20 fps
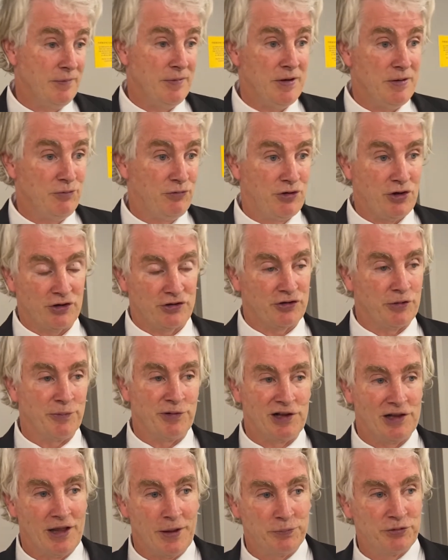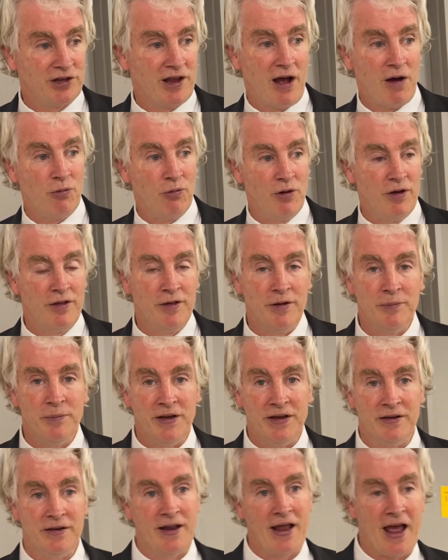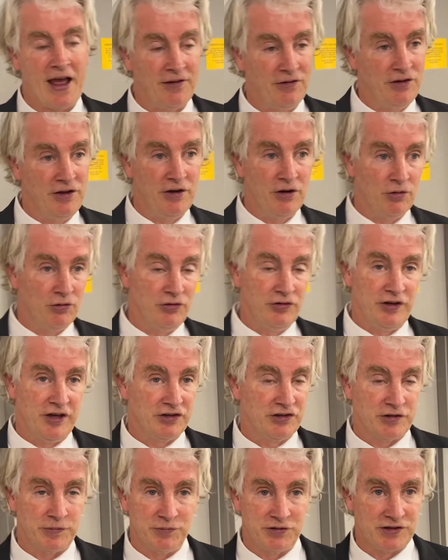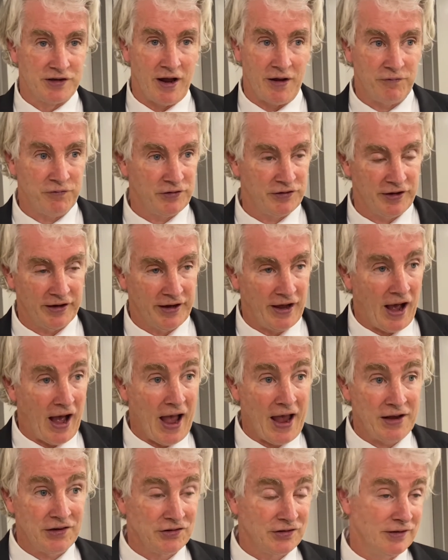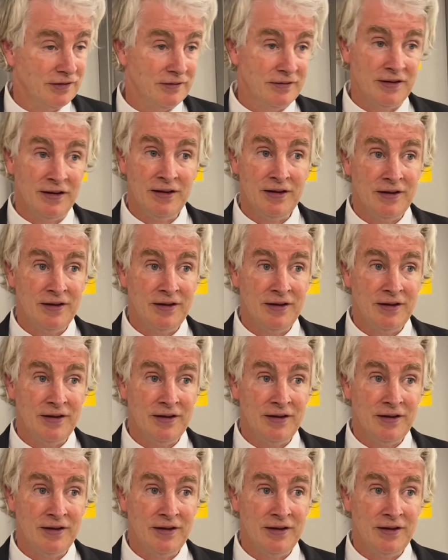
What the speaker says: he took some clips out with him and had, you know, did some stuff with the guys, and